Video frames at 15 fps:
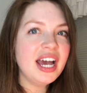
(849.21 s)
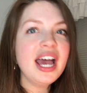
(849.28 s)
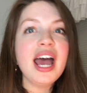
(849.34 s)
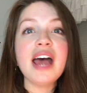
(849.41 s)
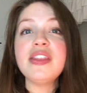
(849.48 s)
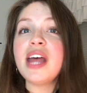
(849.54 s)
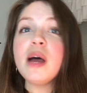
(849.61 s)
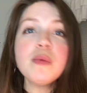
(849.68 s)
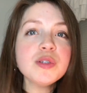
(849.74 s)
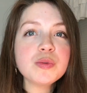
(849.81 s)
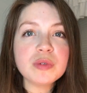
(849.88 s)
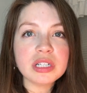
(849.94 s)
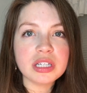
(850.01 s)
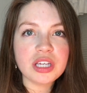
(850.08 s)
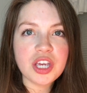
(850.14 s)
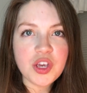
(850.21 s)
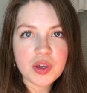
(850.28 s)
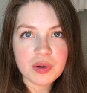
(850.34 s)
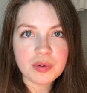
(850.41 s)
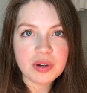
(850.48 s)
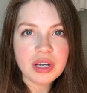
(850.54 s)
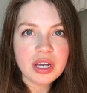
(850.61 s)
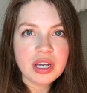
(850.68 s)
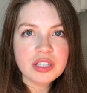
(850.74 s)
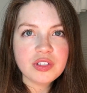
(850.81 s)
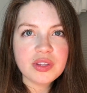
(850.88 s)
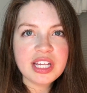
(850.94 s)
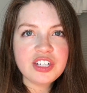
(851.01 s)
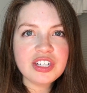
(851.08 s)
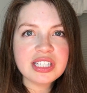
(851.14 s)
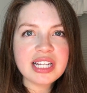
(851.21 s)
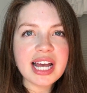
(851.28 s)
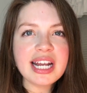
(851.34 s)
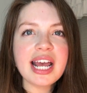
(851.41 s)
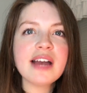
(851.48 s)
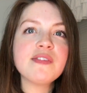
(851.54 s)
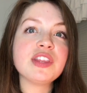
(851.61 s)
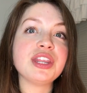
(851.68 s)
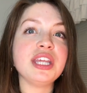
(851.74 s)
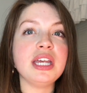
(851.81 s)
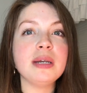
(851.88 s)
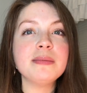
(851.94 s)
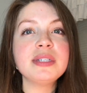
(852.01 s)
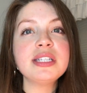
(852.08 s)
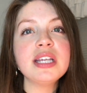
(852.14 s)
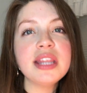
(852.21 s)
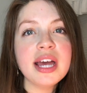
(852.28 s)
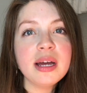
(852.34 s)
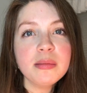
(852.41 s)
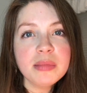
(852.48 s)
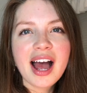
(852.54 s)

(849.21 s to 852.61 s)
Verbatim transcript: And that was really cute. So they just kind of have themes to them.